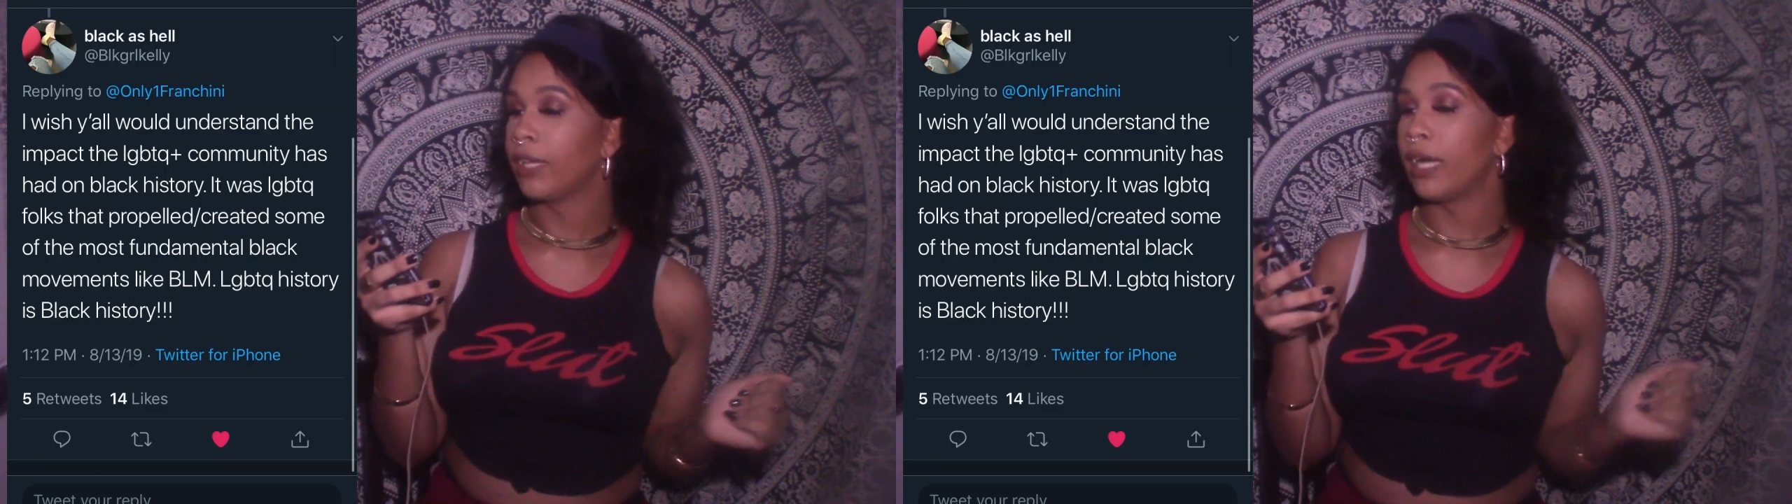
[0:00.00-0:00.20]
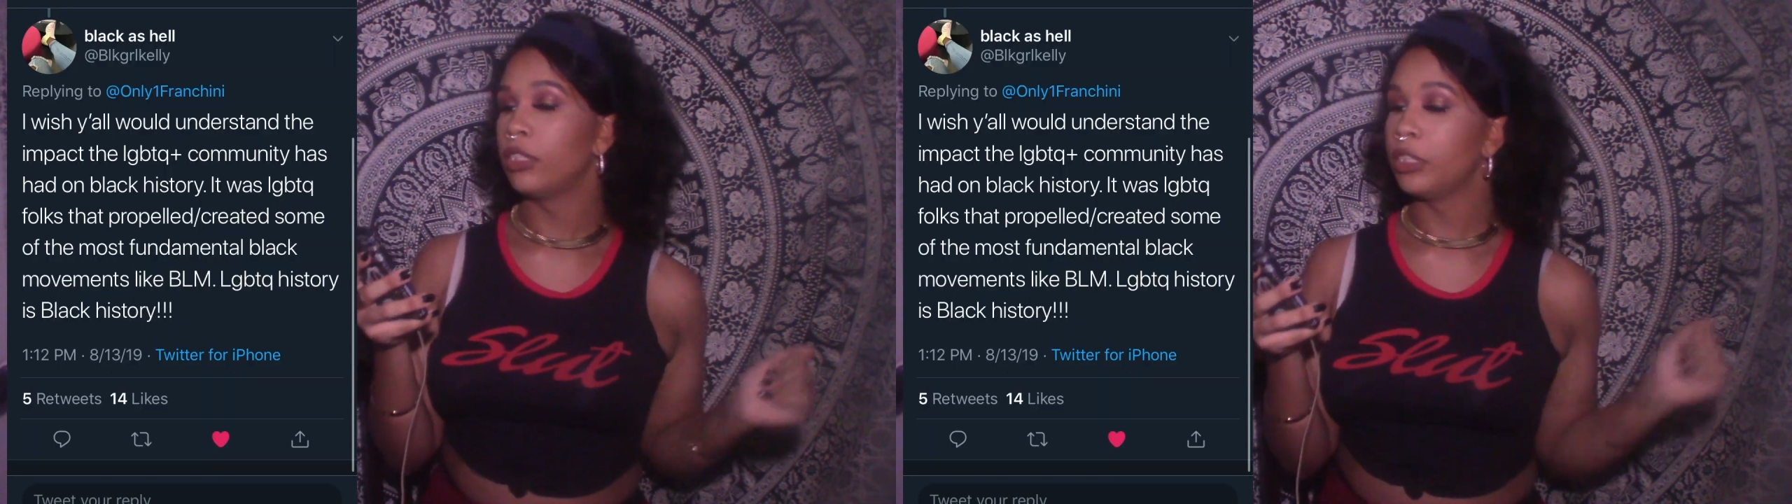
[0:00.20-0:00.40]

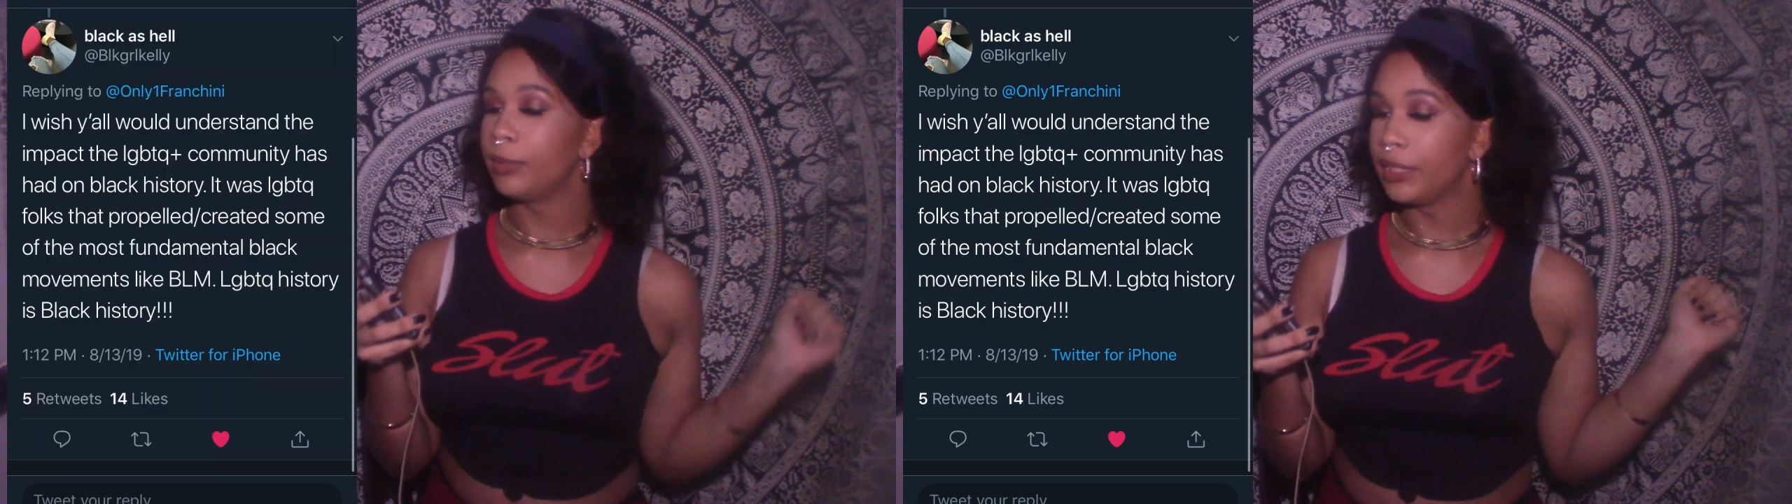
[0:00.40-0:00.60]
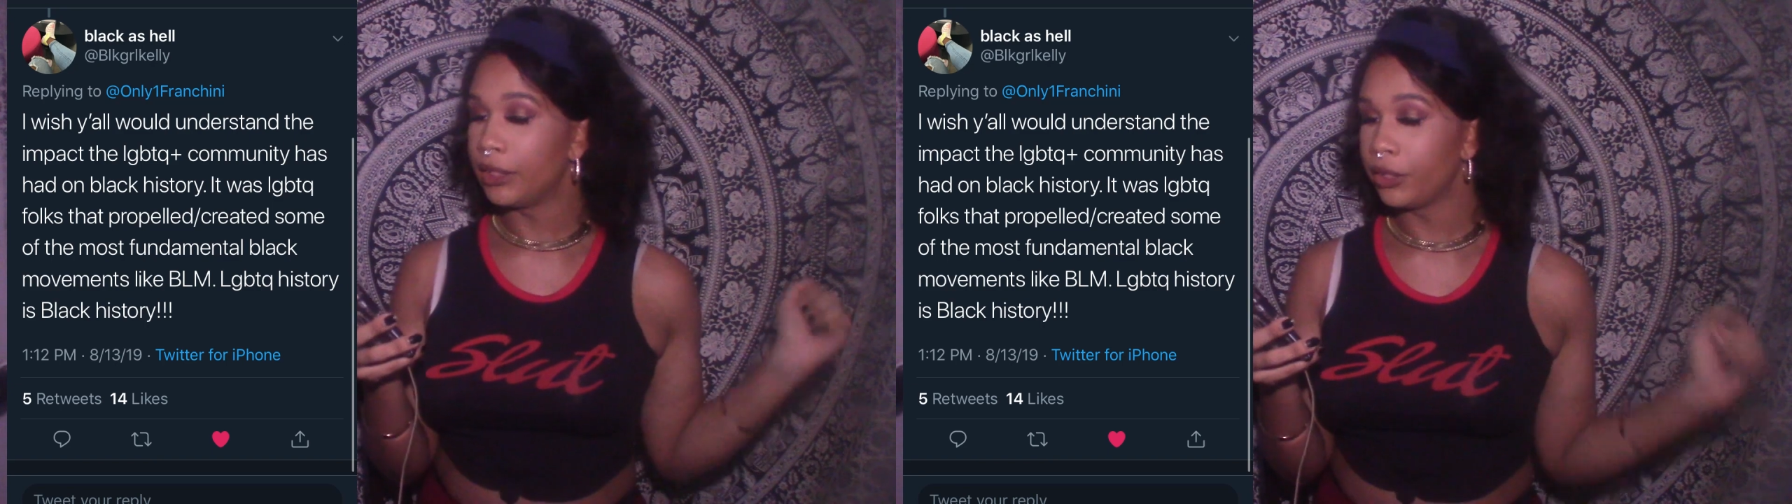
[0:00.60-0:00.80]

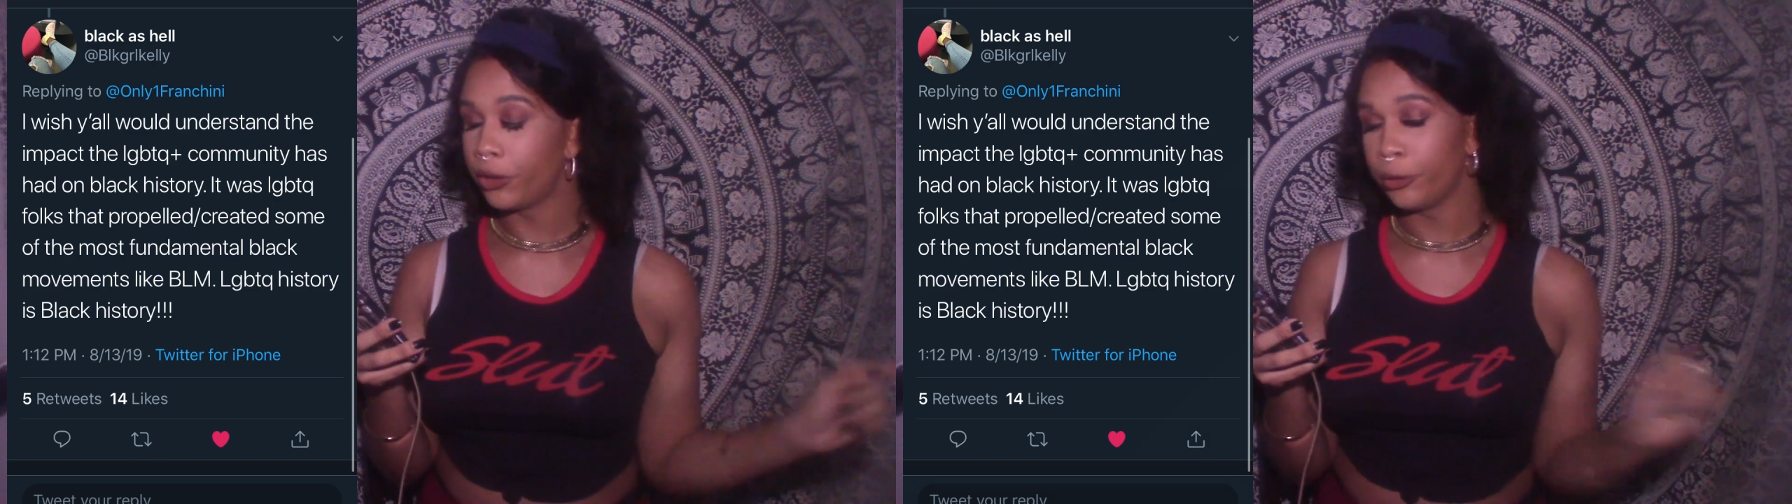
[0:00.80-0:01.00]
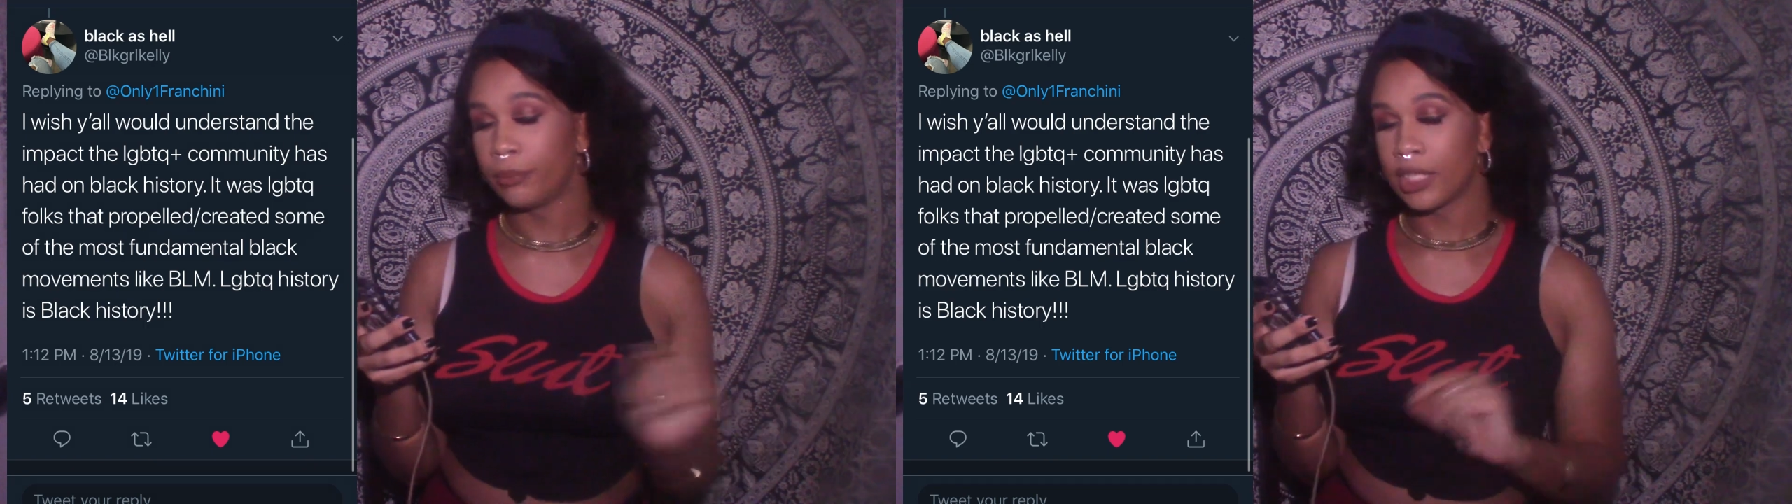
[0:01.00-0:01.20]

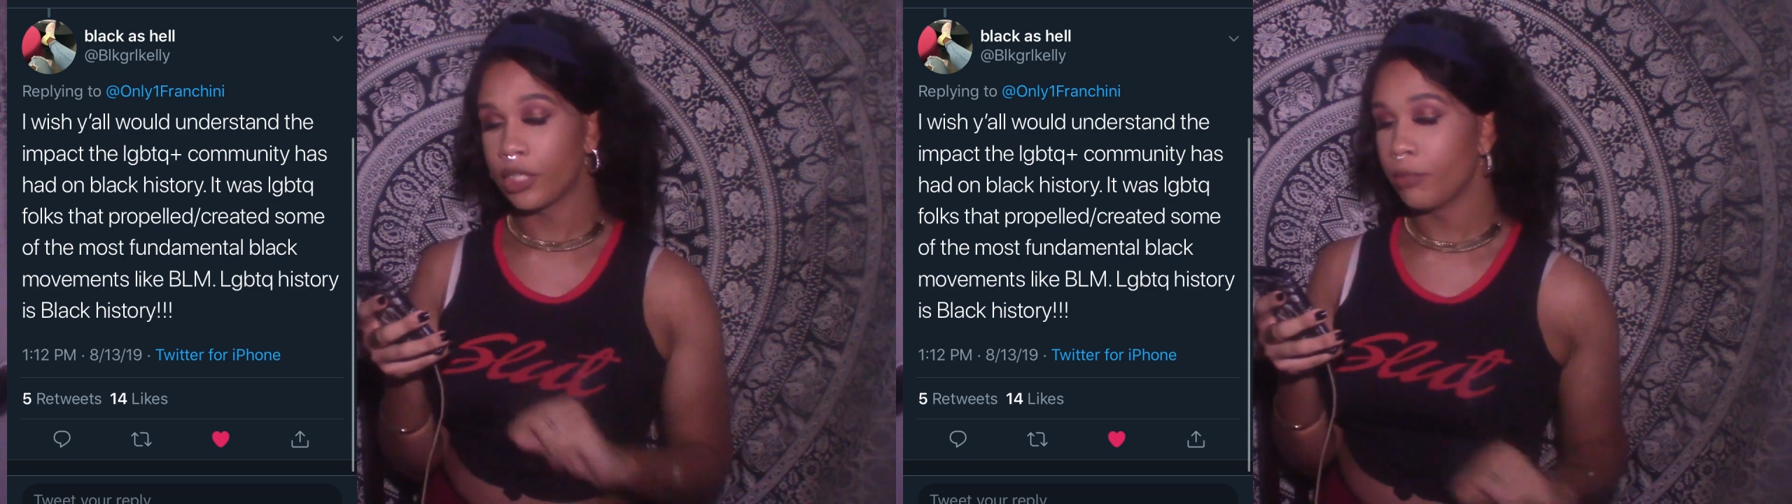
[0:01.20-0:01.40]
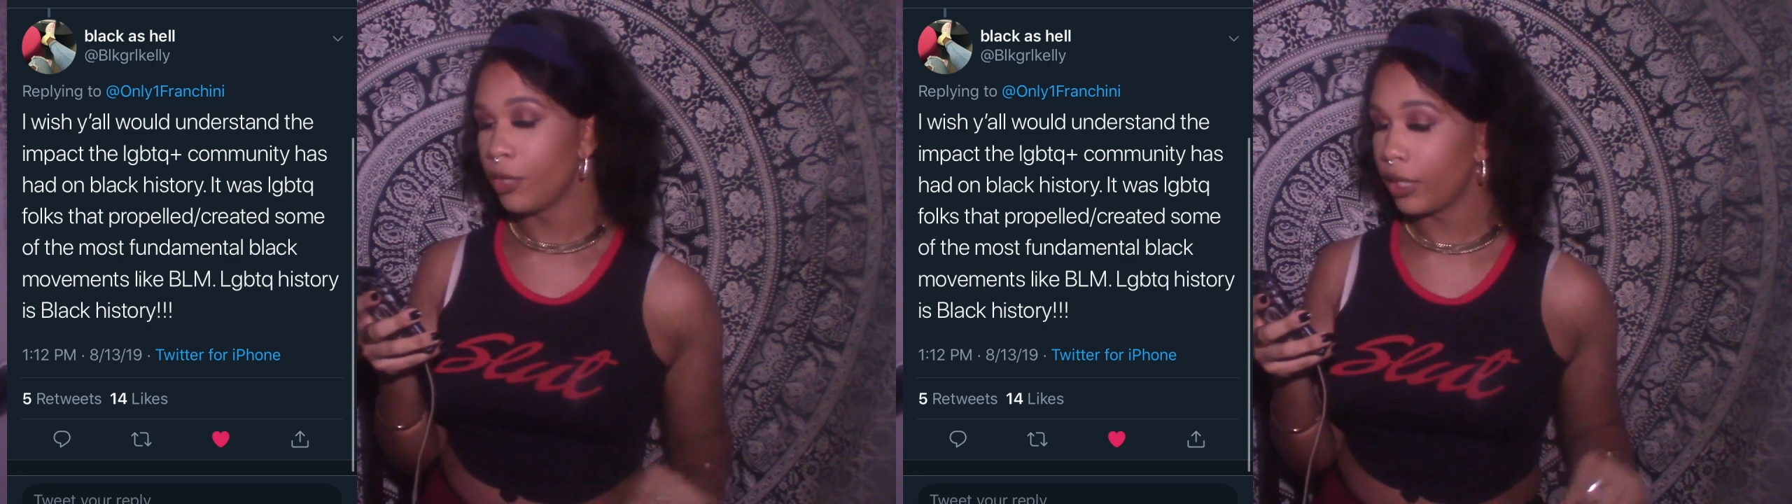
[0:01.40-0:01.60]
LGBTQ plus
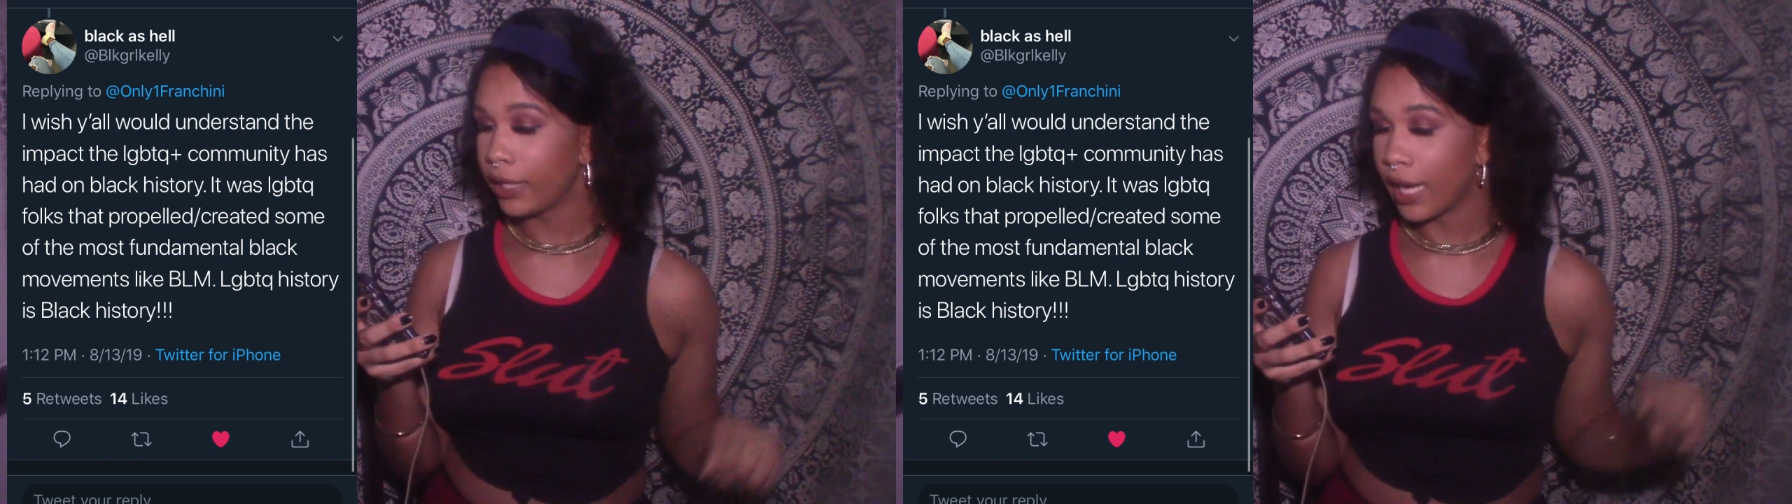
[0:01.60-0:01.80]
community